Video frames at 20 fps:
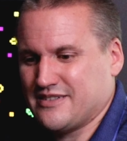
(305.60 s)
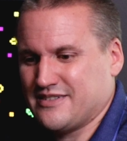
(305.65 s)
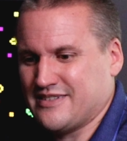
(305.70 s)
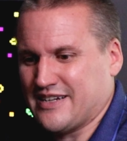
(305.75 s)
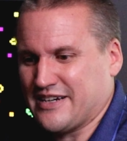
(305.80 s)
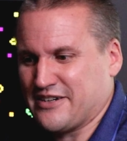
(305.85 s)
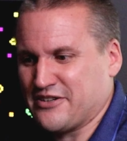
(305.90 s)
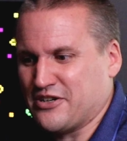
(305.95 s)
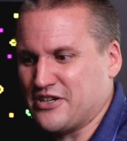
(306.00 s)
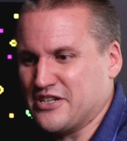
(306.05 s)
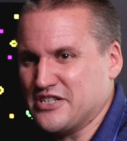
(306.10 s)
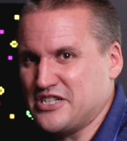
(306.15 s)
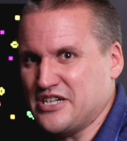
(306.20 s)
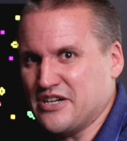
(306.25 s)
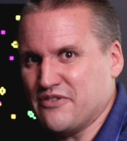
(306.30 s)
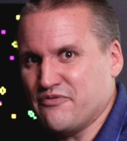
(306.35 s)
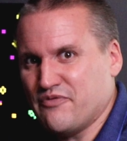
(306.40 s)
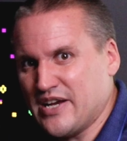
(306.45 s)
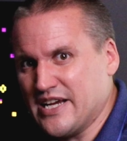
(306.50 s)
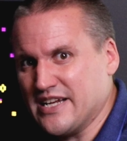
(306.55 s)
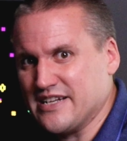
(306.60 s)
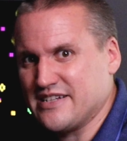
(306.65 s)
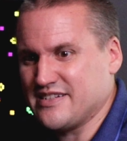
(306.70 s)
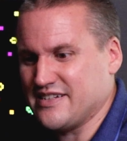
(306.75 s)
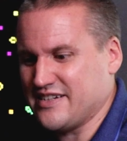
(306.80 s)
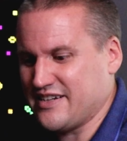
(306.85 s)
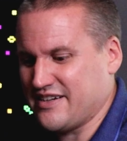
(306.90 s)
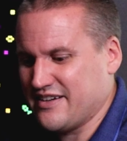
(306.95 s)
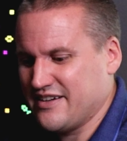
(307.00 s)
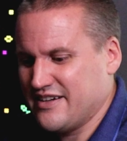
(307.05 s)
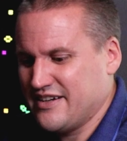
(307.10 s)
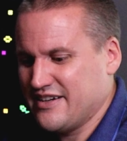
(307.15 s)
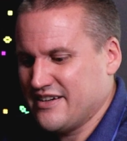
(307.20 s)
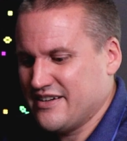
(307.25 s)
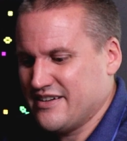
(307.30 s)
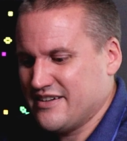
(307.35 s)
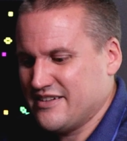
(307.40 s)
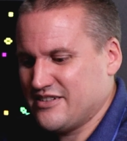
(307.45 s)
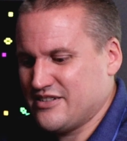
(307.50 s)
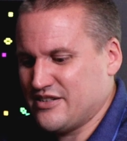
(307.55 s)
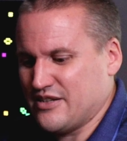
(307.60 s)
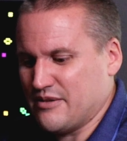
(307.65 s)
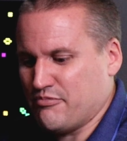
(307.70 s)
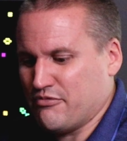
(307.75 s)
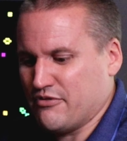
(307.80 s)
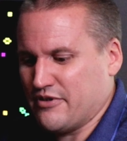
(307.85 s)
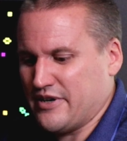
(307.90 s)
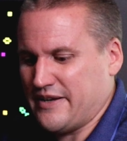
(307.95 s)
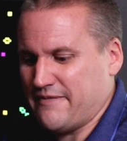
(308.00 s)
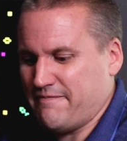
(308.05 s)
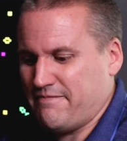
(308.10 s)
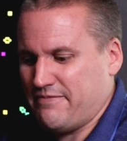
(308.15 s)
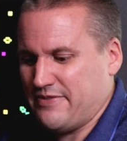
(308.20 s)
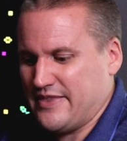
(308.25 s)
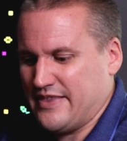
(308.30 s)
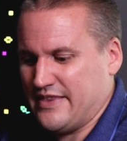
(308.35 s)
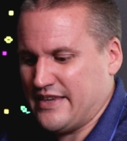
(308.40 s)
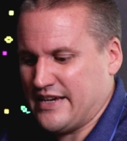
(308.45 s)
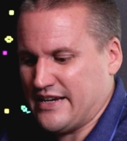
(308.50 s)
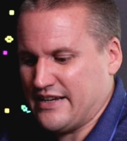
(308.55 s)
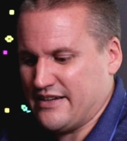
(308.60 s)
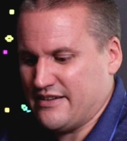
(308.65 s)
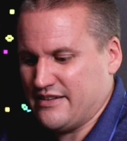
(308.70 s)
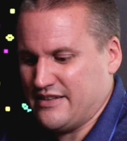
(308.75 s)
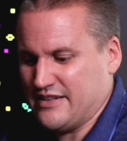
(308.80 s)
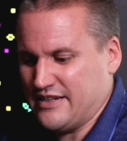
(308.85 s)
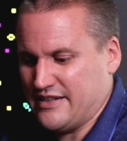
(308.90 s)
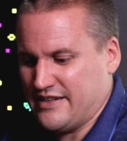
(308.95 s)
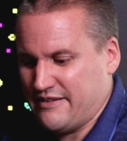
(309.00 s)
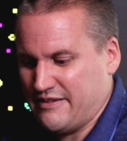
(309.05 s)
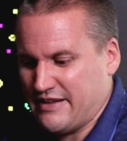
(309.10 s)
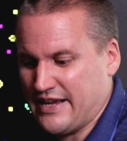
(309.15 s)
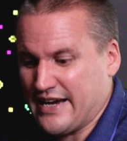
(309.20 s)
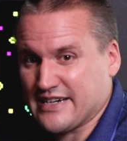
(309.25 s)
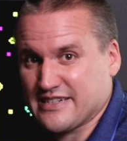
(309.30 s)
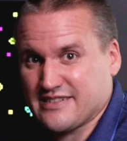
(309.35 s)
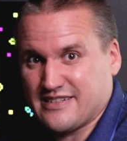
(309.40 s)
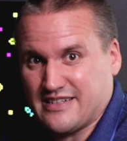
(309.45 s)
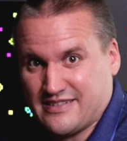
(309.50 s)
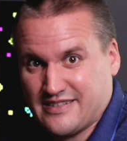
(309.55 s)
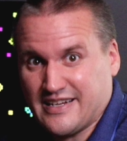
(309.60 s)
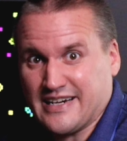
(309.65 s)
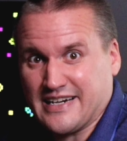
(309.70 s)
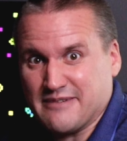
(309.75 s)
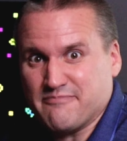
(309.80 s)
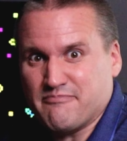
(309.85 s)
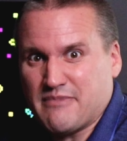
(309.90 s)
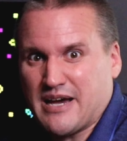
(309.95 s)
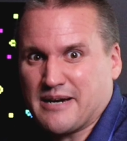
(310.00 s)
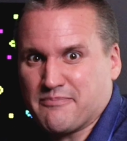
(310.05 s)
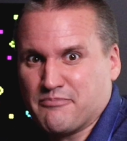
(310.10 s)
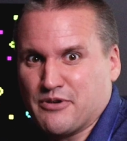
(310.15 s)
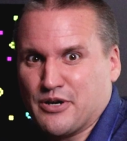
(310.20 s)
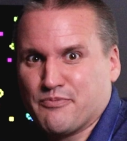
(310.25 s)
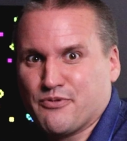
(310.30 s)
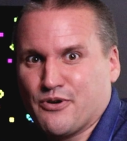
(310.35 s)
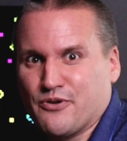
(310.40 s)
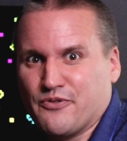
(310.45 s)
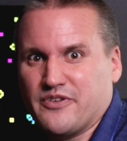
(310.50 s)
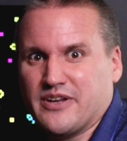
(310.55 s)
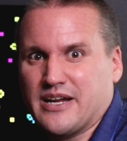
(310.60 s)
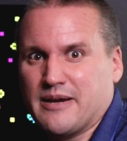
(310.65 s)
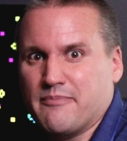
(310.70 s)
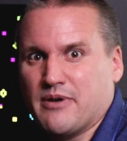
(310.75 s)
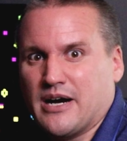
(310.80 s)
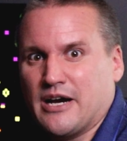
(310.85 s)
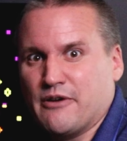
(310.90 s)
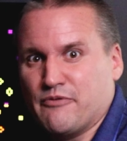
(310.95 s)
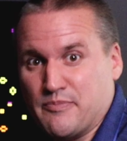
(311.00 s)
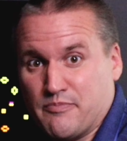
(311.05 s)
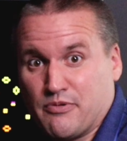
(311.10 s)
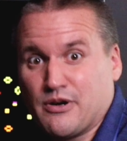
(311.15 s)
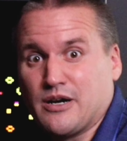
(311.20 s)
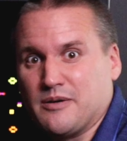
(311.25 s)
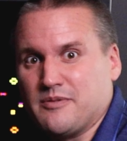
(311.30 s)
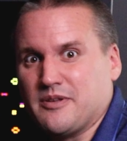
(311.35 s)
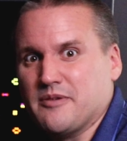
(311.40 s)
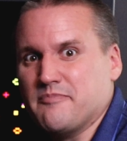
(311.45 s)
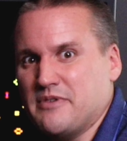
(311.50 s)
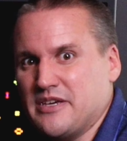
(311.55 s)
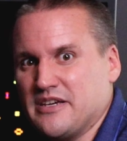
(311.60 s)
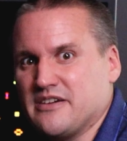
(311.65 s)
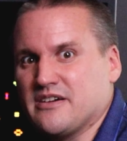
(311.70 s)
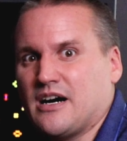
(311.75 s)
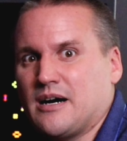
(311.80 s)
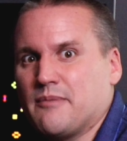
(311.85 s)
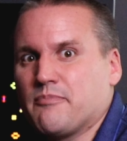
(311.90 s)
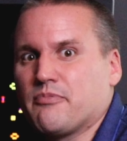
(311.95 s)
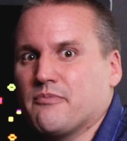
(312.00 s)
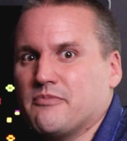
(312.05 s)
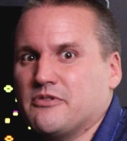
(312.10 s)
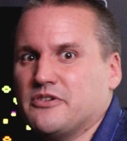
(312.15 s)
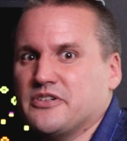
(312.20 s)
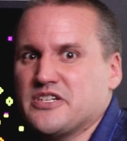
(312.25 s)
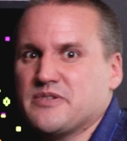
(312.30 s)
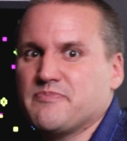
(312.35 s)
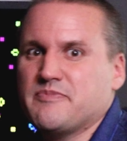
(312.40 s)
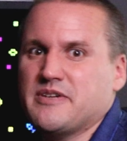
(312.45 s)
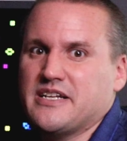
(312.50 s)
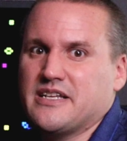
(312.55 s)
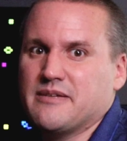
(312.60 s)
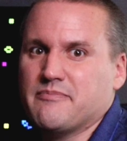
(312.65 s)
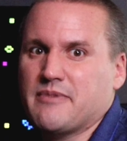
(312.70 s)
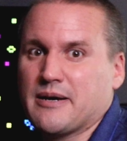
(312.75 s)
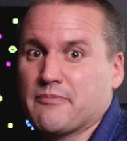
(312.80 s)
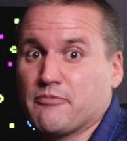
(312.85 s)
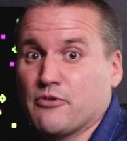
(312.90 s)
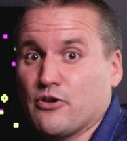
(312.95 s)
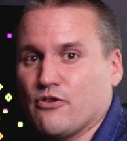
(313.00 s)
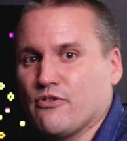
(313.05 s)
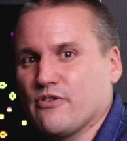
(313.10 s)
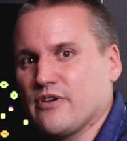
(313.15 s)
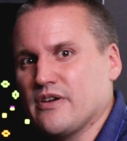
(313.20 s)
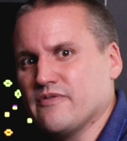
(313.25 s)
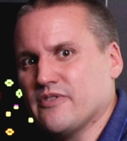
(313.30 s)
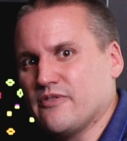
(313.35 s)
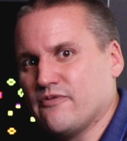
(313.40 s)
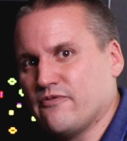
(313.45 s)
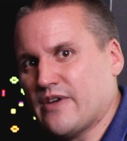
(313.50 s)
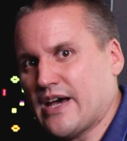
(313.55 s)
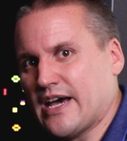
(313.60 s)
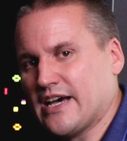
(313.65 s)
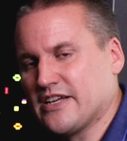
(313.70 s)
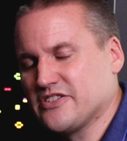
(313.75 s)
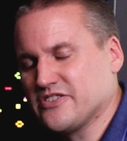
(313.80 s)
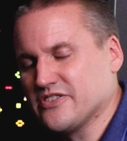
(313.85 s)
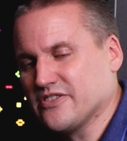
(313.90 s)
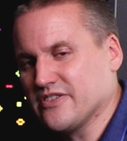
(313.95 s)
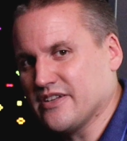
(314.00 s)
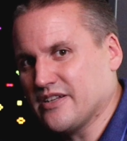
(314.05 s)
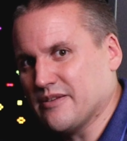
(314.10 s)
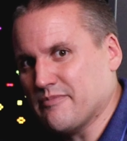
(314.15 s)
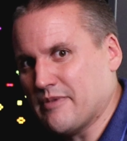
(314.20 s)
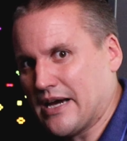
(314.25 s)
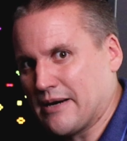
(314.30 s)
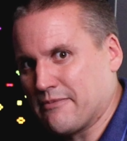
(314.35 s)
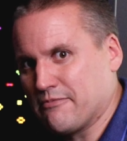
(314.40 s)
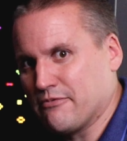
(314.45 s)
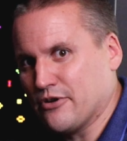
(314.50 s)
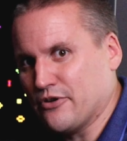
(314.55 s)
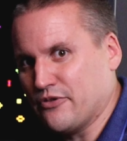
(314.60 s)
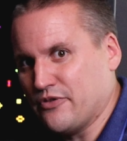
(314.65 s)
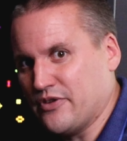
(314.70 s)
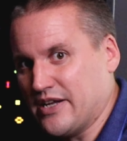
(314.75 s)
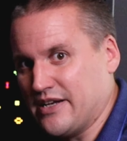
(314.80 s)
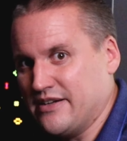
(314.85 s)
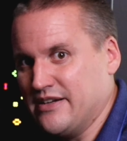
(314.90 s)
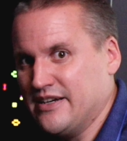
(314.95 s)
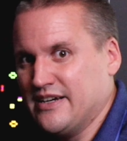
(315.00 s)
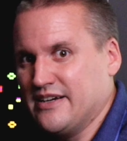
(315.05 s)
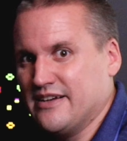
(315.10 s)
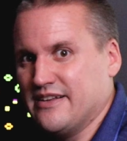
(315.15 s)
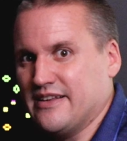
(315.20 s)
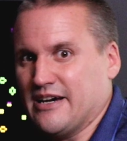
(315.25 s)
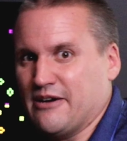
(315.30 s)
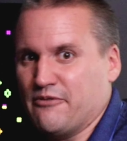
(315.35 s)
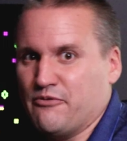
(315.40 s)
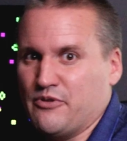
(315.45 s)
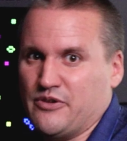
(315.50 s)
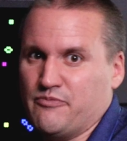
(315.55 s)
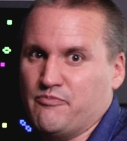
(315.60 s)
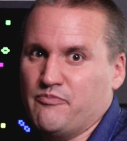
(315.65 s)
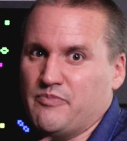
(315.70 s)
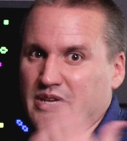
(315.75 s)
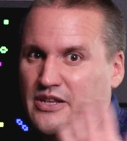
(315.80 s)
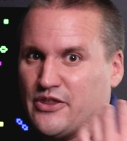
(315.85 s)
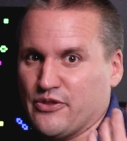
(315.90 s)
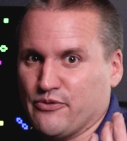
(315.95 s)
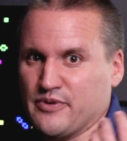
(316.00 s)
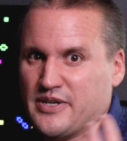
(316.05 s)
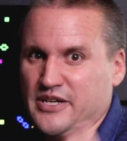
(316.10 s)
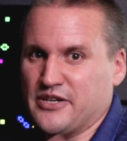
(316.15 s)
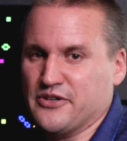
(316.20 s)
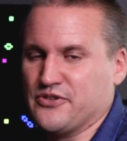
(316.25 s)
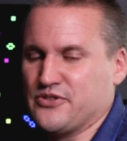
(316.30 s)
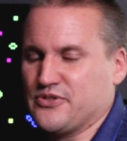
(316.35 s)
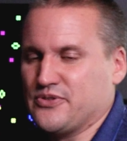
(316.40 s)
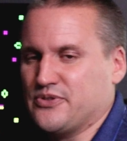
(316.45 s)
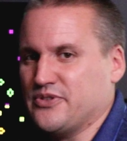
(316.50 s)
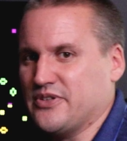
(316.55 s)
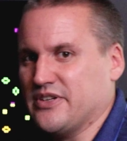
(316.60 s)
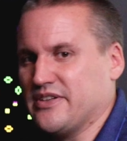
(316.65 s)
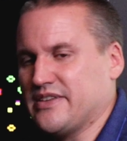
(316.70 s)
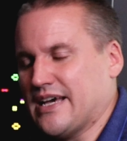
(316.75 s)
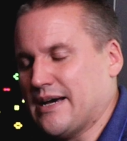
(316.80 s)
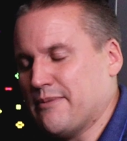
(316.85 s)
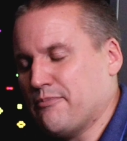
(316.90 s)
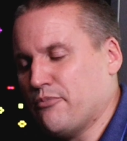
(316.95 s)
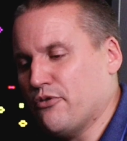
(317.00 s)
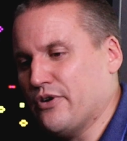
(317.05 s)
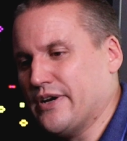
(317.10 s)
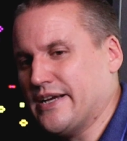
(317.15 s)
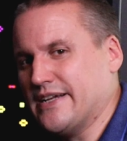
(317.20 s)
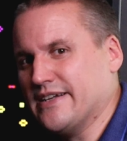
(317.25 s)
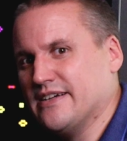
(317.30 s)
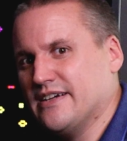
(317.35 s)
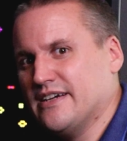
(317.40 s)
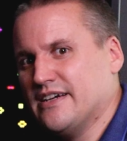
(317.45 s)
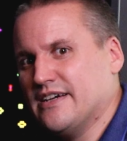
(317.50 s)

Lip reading: technology advancing to the point that the second MacBook Pro that I buy would probably be comparable in speed to the Mac Pro, or even faster than the Mac Pro that would be 3 years old at that point.